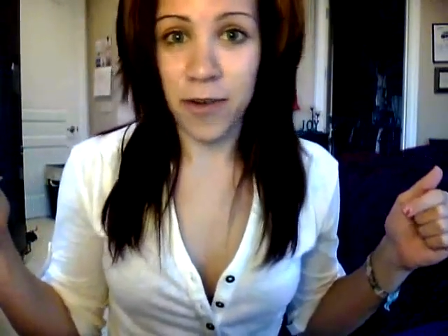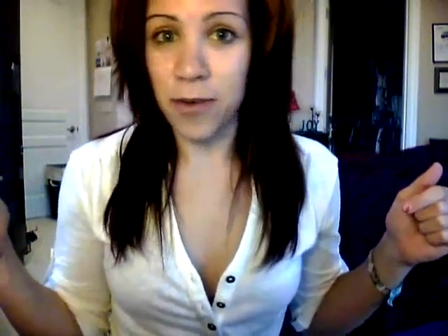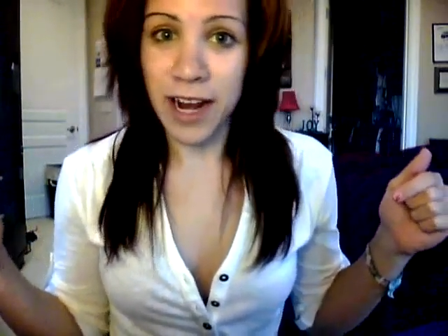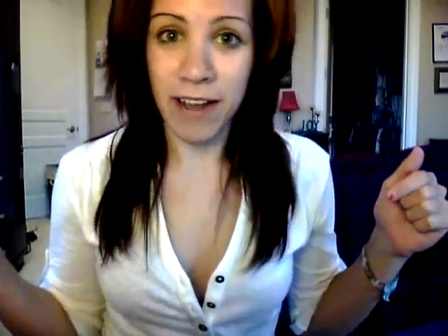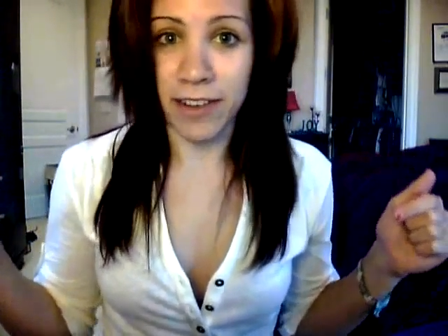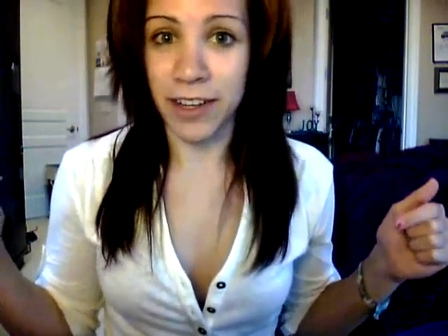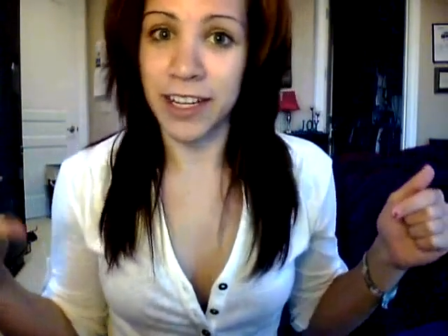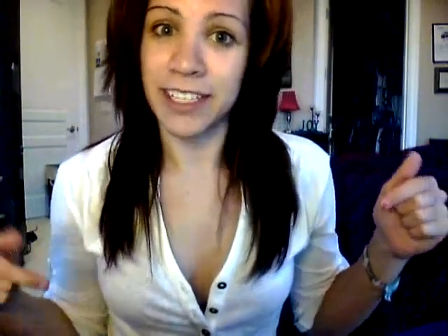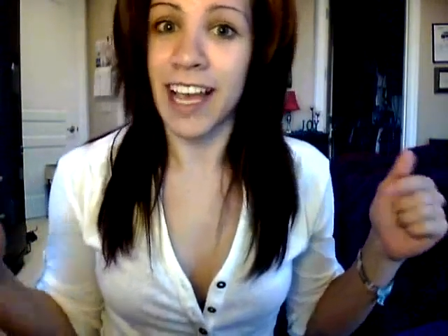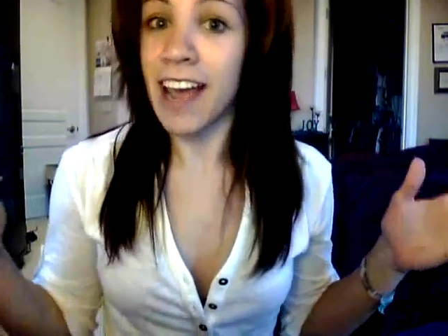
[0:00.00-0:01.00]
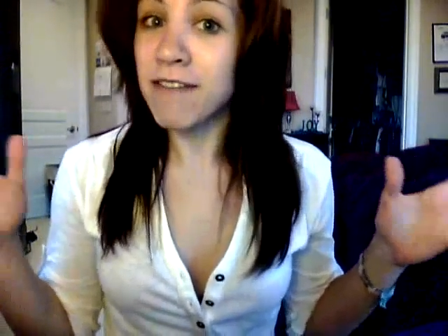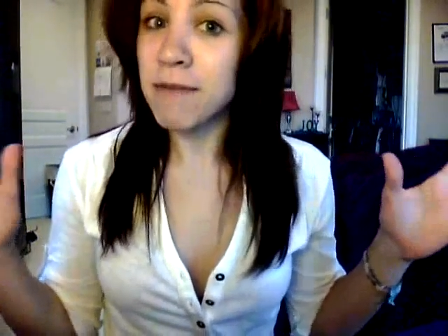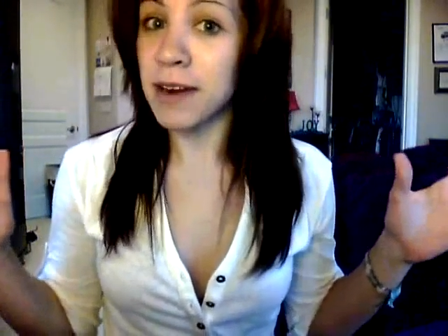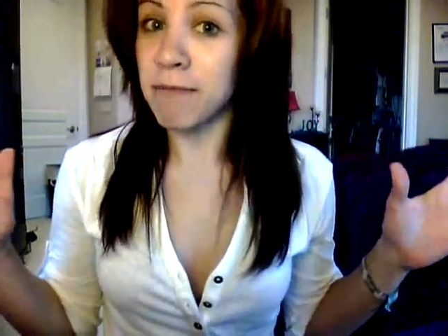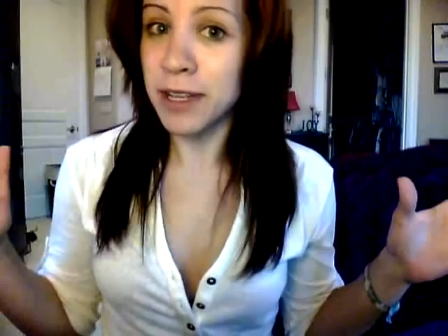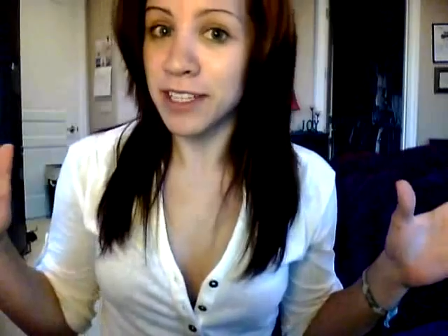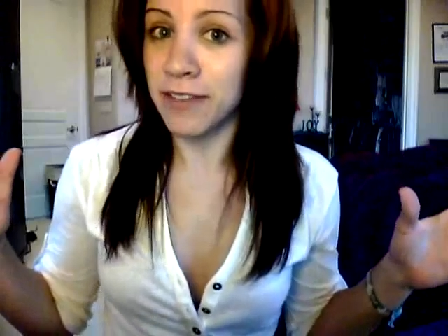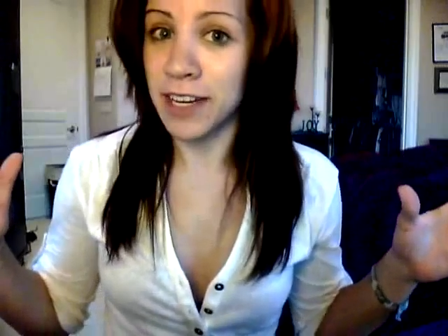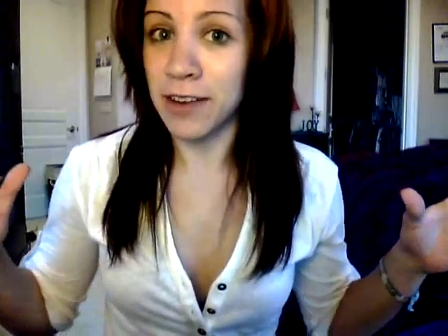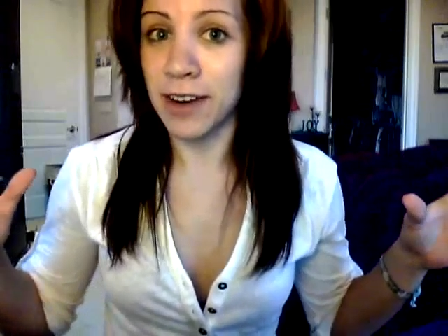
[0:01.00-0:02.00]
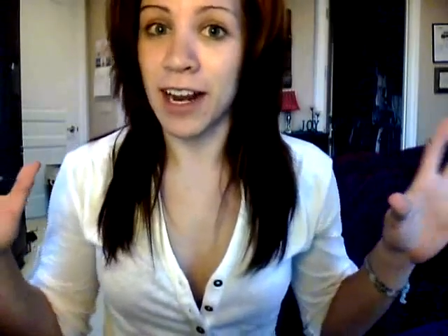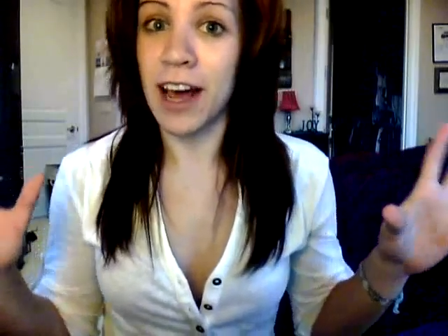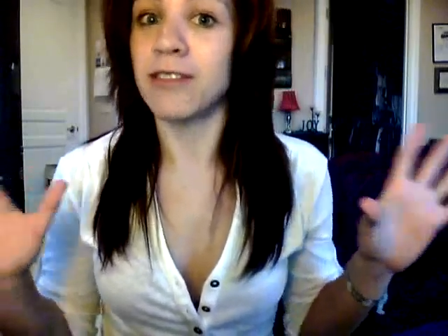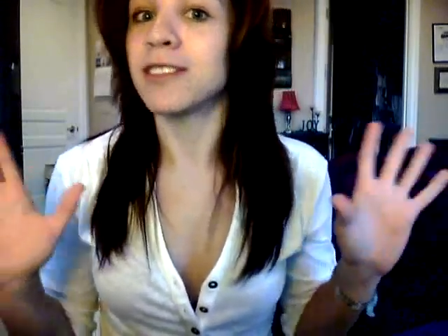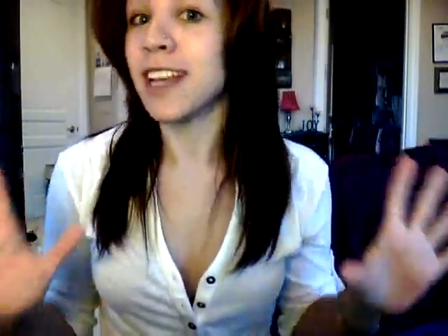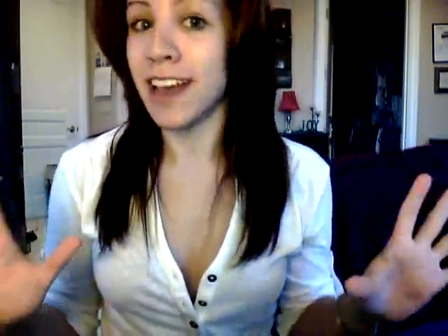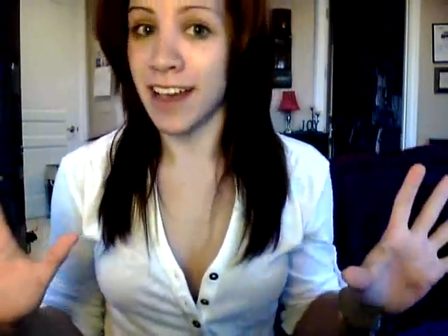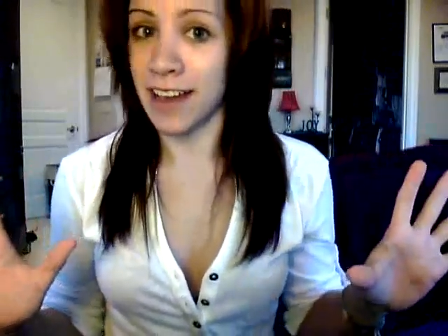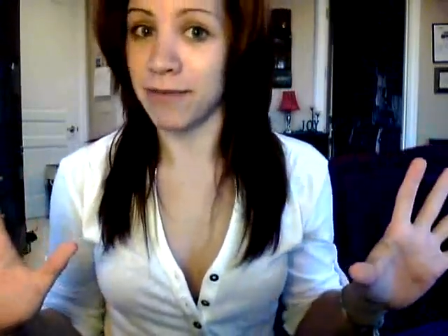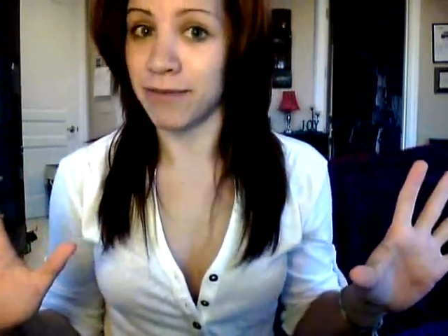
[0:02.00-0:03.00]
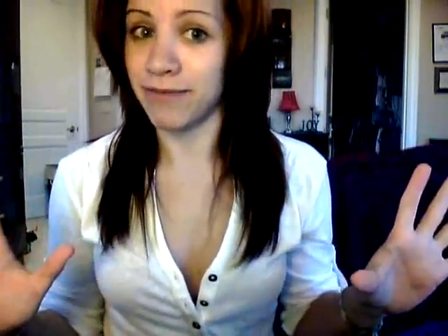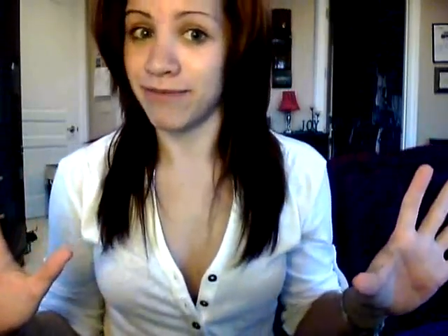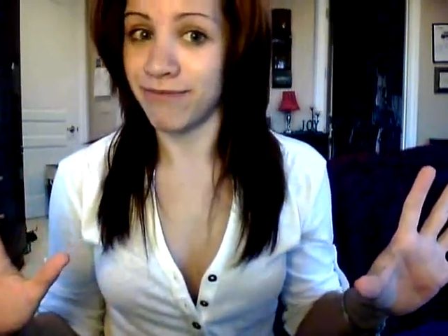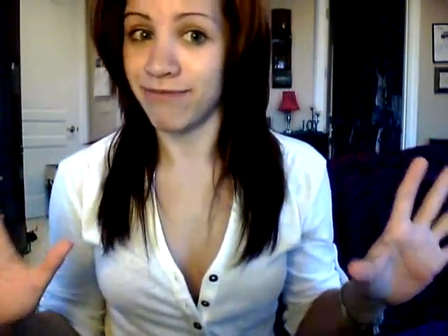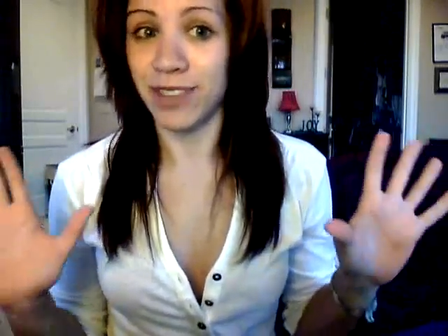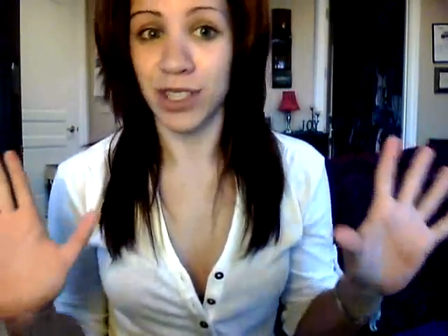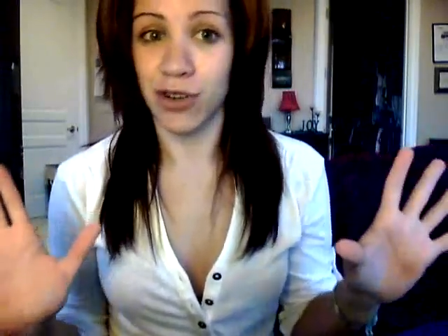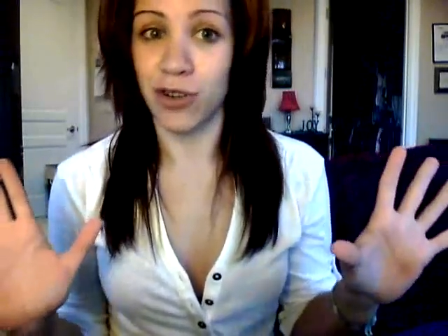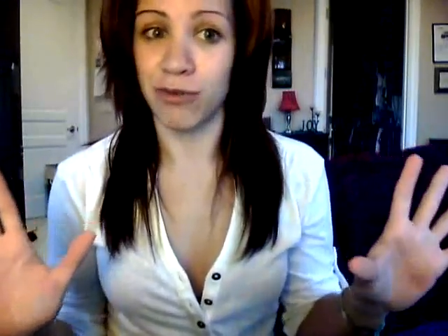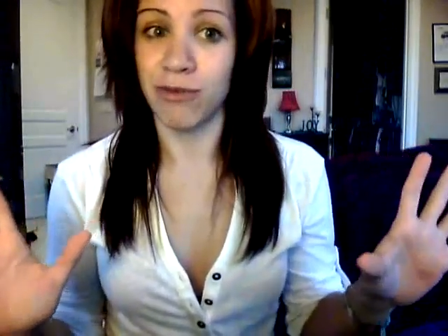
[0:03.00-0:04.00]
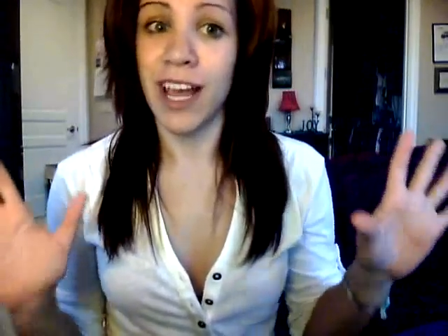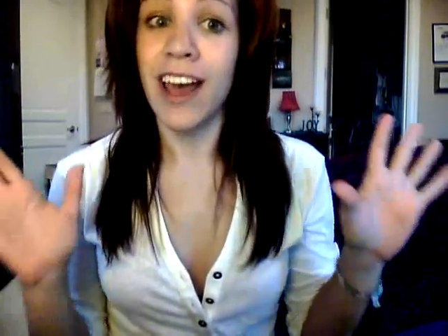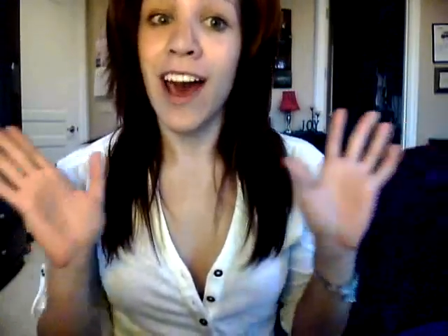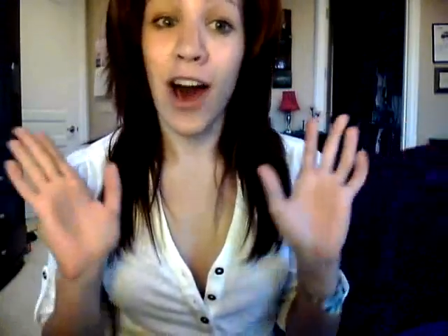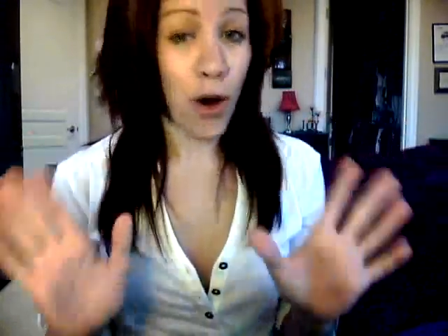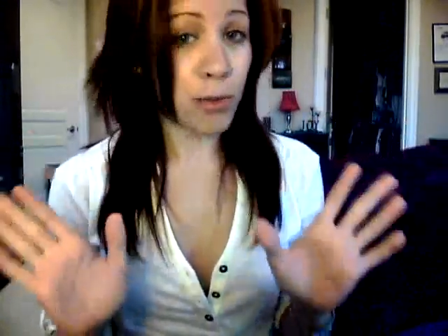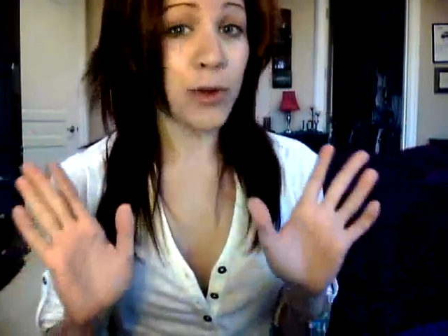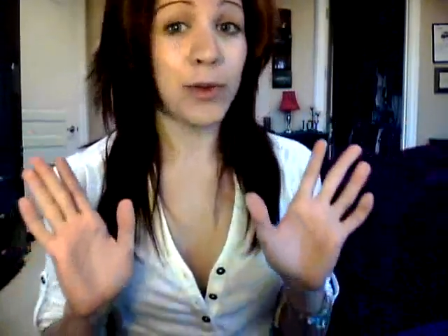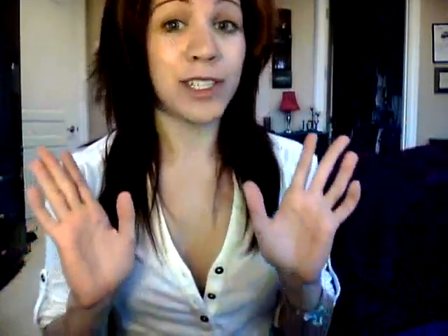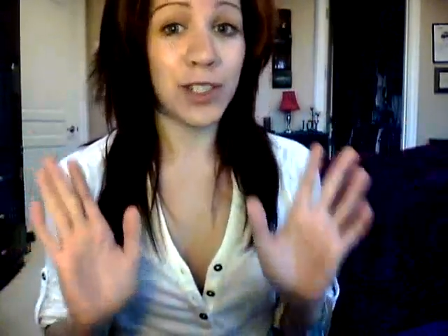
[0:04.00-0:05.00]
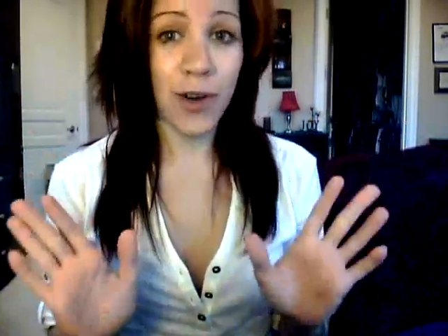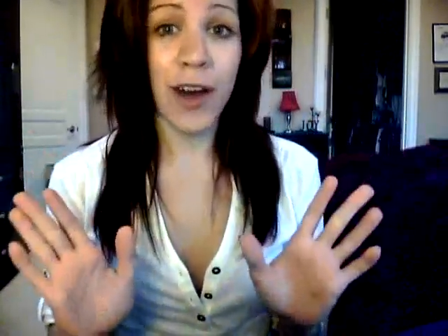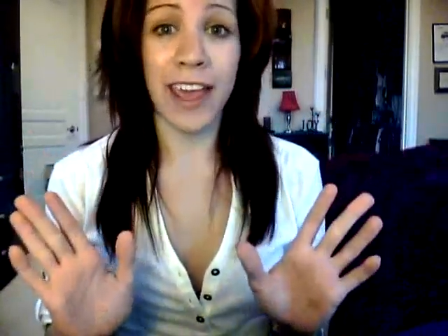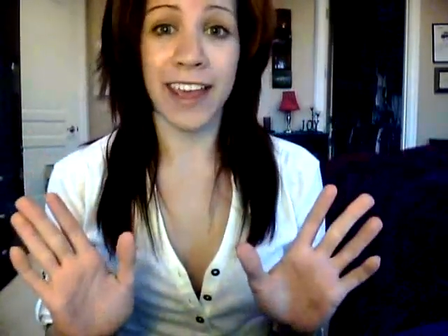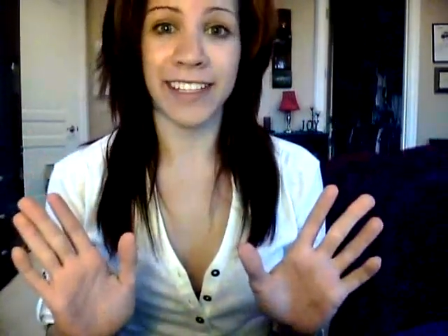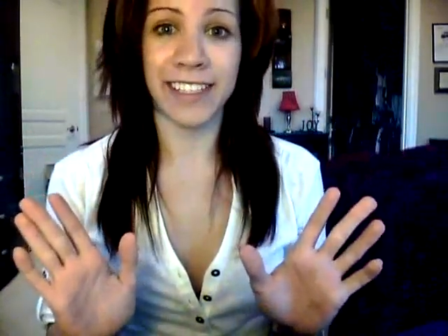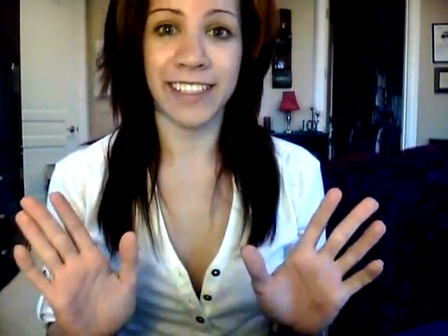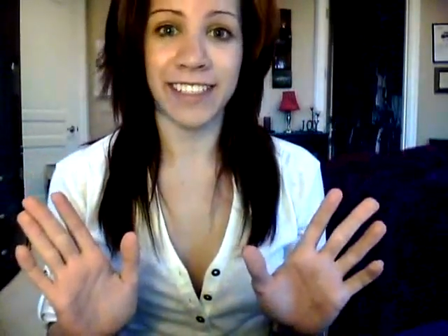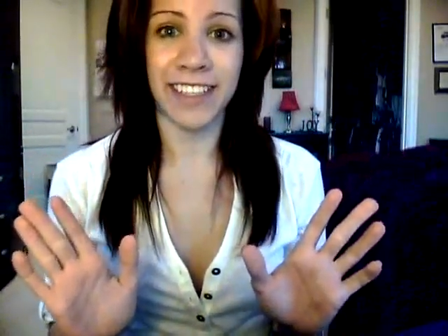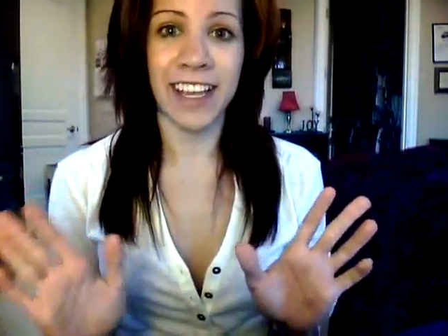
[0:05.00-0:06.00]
or whatever, because I haven't made a music video in a long time. So I hope you enjoy it.